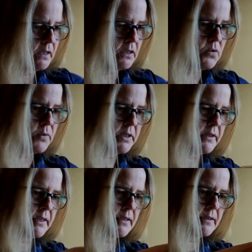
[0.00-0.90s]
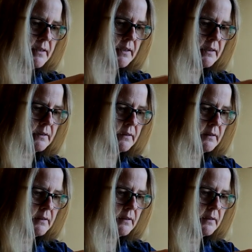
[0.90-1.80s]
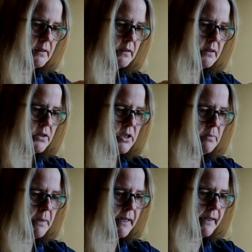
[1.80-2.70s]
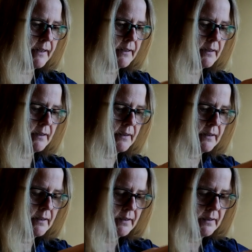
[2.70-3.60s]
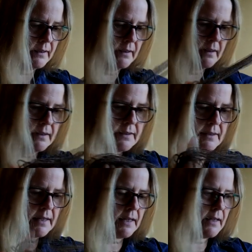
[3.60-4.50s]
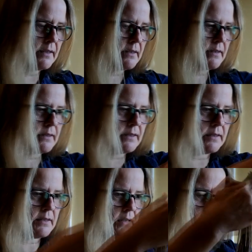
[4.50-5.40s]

Each one of these sheep hide skeins is